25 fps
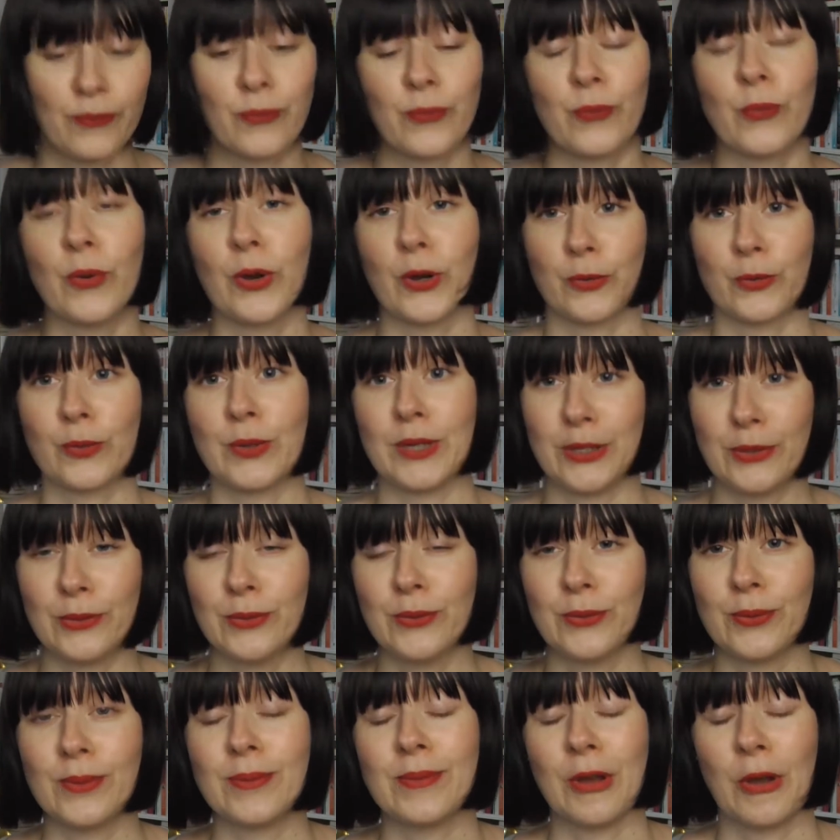what we
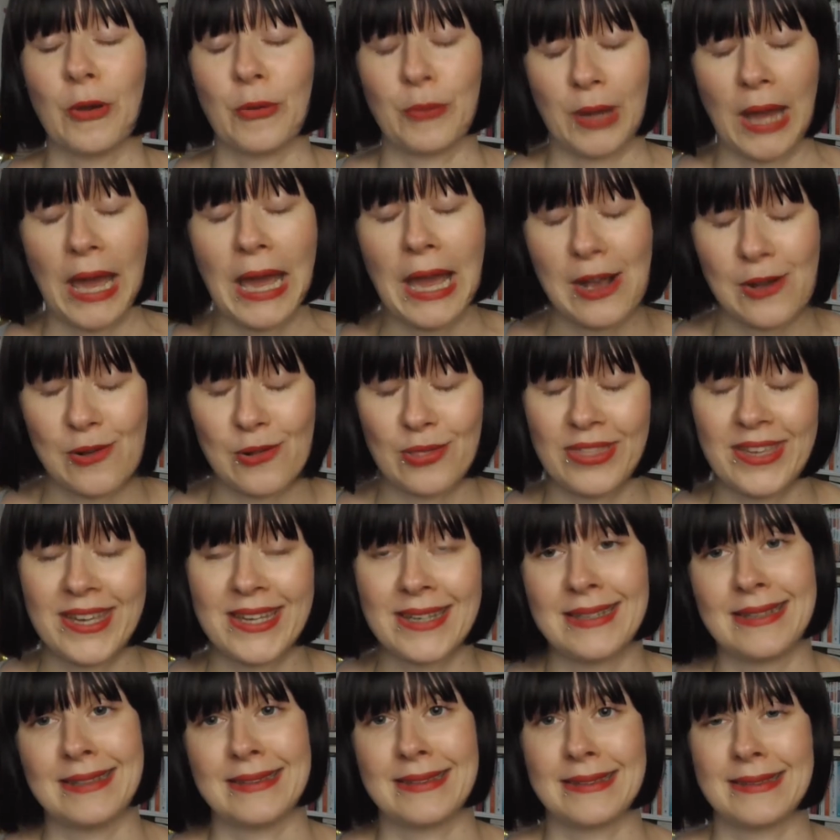do know now,
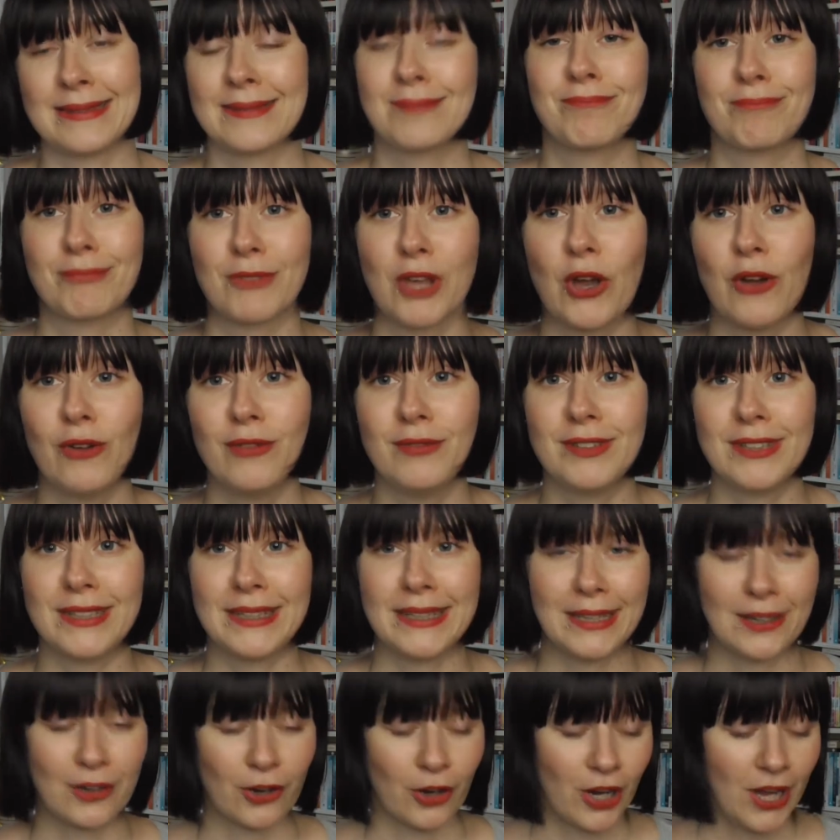that is COVID
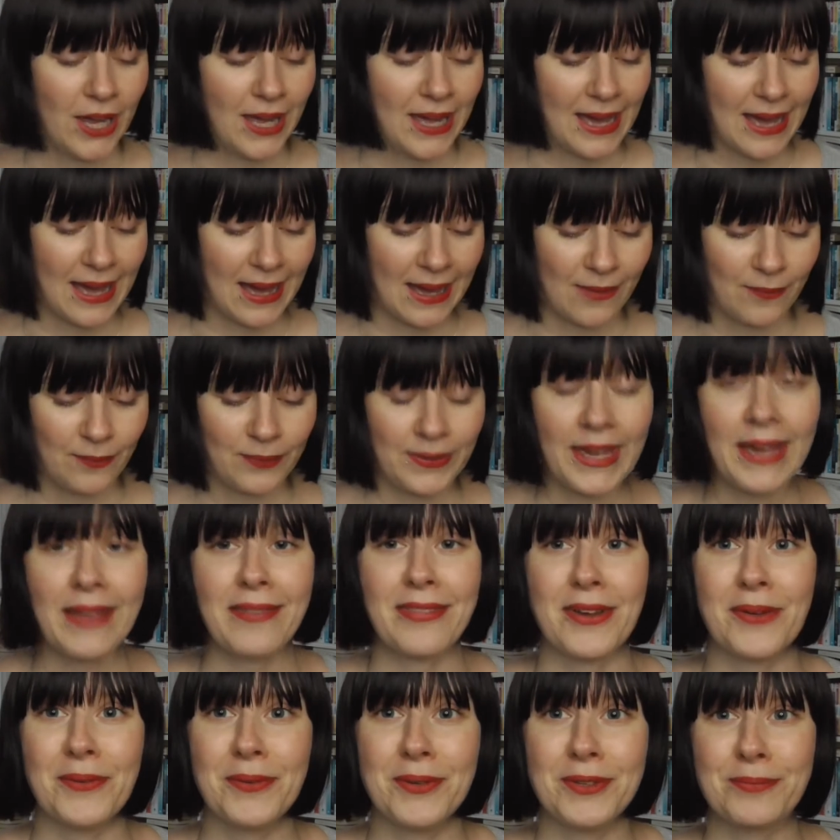year, yeah,
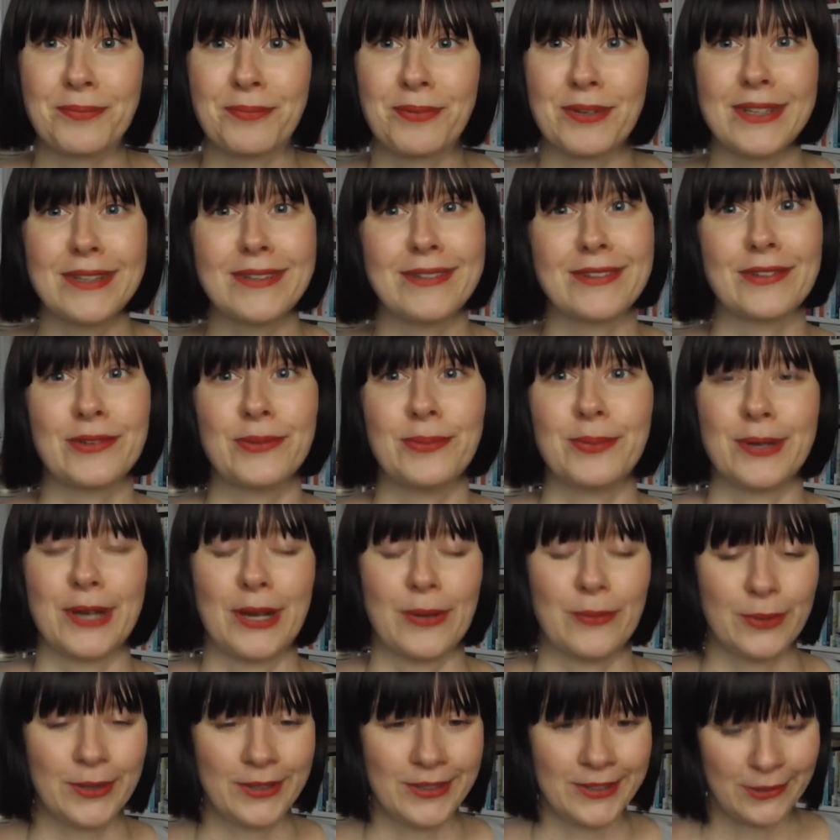that was pretty stupid.
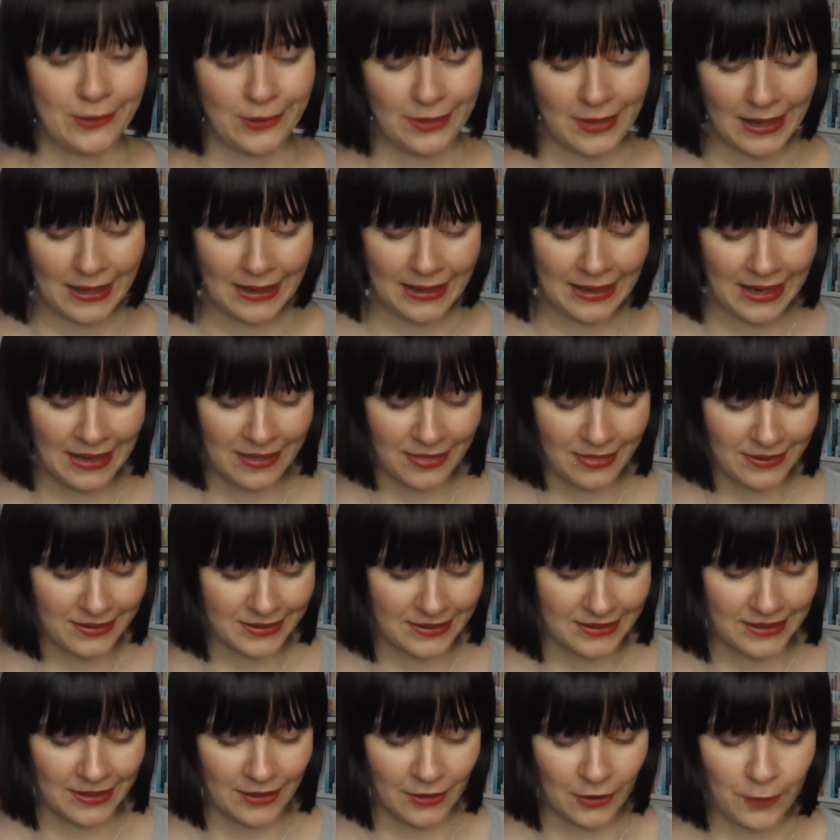I wouldn't do that again
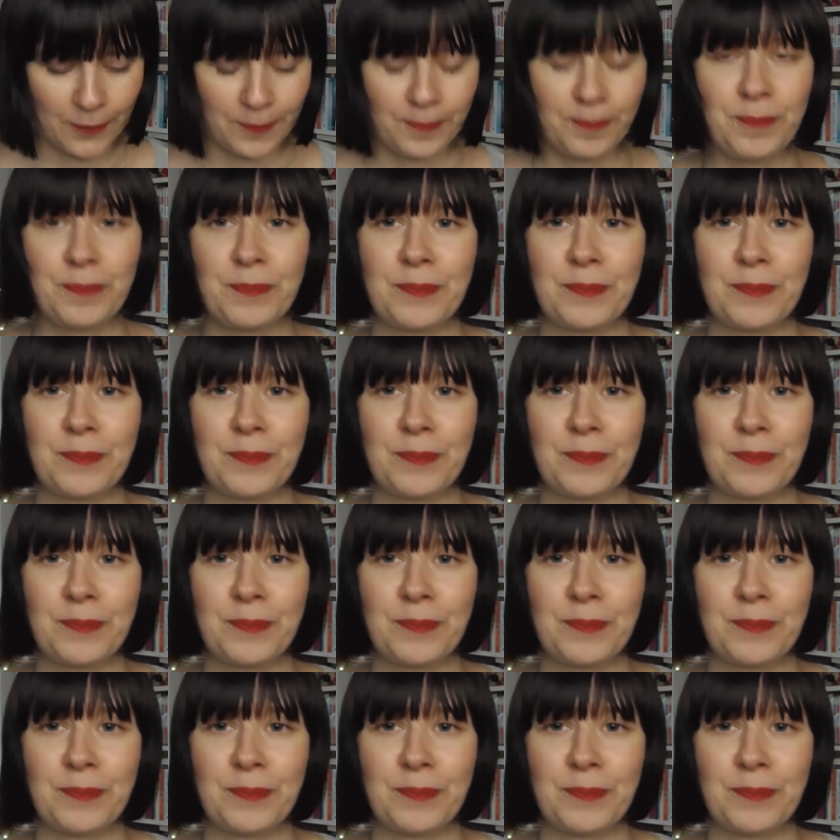this year.